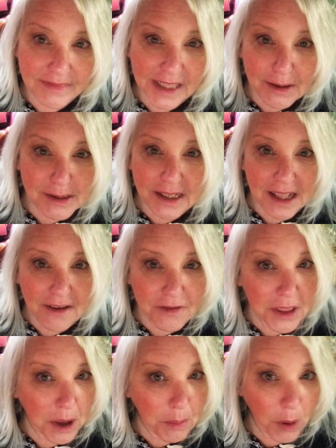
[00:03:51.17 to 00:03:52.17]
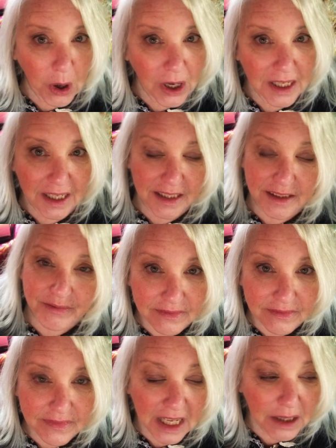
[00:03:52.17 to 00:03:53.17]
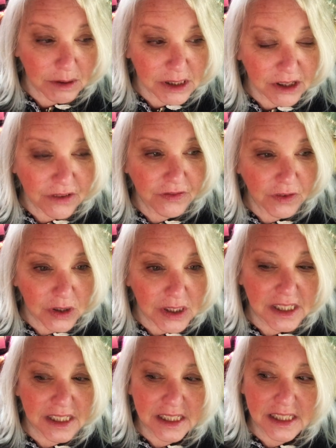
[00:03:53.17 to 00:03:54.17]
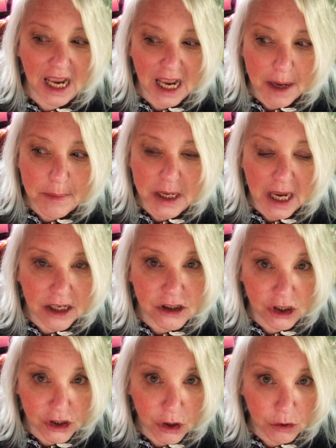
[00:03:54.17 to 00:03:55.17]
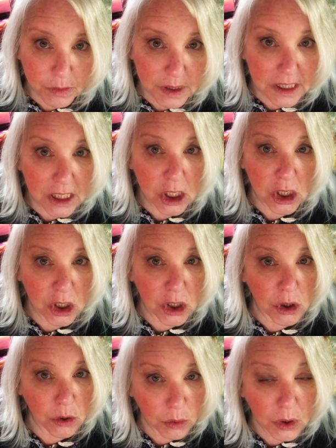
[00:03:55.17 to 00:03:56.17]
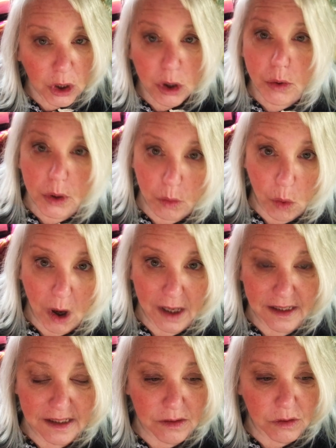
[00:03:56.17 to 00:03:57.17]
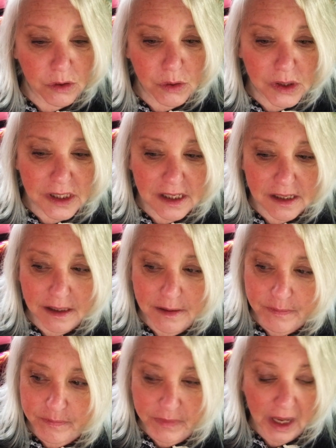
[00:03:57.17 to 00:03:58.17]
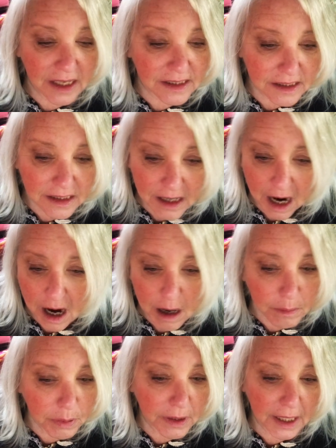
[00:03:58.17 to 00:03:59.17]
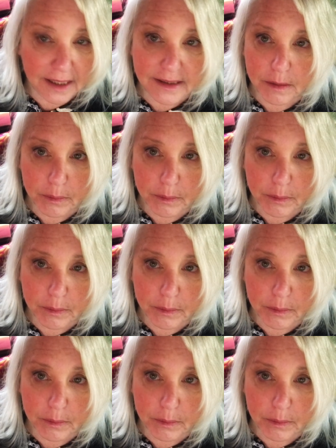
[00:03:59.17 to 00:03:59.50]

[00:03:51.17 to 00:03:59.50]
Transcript: He was the life of that party. It was the first time he actually showed me really who he was, which was as complex a